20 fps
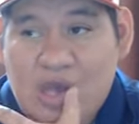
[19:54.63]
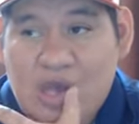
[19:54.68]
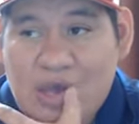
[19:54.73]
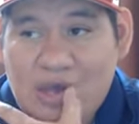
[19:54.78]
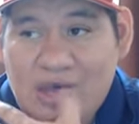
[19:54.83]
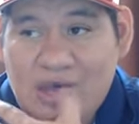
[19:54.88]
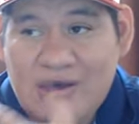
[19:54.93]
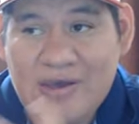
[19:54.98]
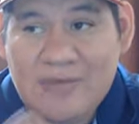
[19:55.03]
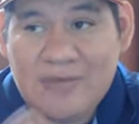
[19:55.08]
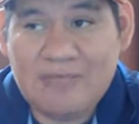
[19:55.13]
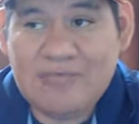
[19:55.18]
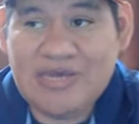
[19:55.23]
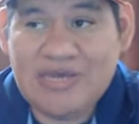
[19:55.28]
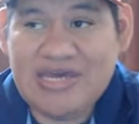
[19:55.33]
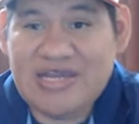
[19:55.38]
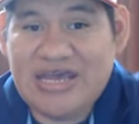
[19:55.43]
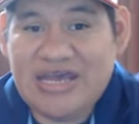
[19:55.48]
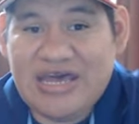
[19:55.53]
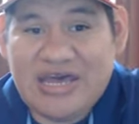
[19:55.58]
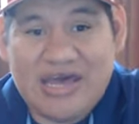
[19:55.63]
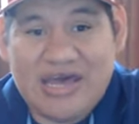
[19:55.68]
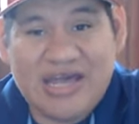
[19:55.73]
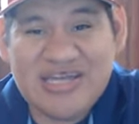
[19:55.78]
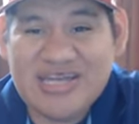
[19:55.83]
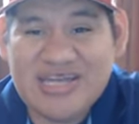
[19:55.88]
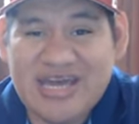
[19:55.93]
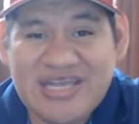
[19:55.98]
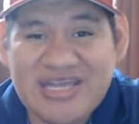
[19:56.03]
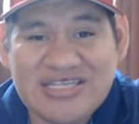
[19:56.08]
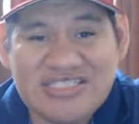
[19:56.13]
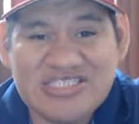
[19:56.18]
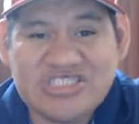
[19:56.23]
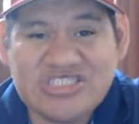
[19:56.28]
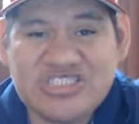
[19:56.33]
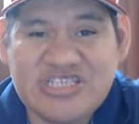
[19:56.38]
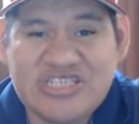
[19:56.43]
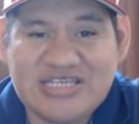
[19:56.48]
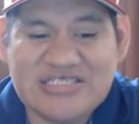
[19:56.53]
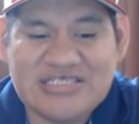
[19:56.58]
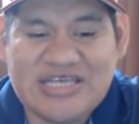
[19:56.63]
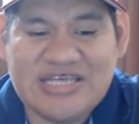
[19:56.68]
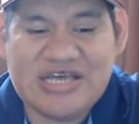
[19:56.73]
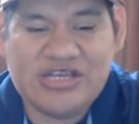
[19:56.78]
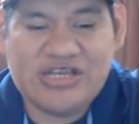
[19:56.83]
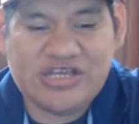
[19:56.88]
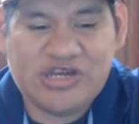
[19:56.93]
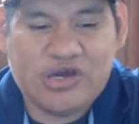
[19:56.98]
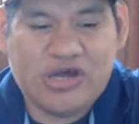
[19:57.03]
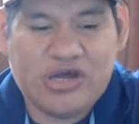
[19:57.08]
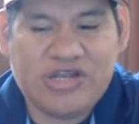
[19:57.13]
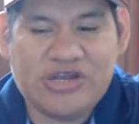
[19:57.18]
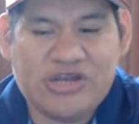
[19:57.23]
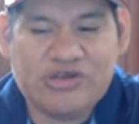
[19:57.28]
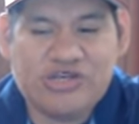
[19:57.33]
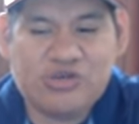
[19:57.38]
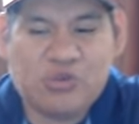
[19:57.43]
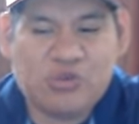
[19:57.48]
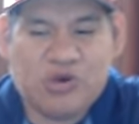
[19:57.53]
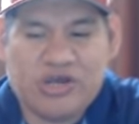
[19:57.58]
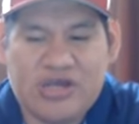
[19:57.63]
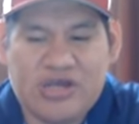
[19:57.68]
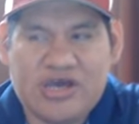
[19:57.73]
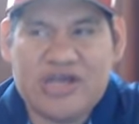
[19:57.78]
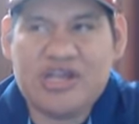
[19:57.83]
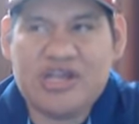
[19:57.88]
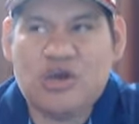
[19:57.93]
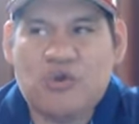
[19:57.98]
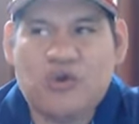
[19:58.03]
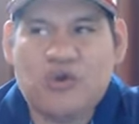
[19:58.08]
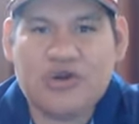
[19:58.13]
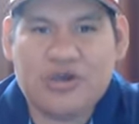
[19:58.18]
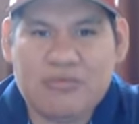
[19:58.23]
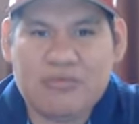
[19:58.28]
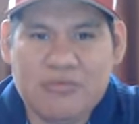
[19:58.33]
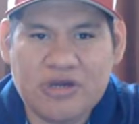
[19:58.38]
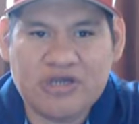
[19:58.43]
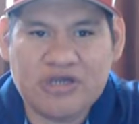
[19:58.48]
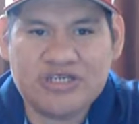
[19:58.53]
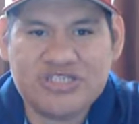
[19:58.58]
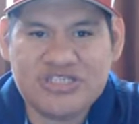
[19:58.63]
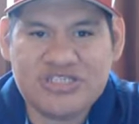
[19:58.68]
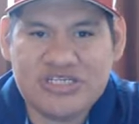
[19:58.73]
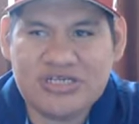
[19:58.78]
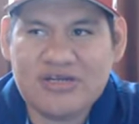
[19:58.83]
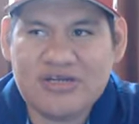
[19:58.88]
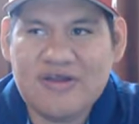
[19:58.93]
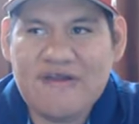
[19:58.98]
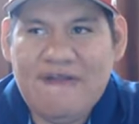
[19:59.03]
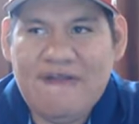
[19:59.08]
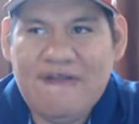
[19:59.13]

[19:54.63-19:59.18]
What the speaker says: And I kind of suggest that, I know we're in merch, and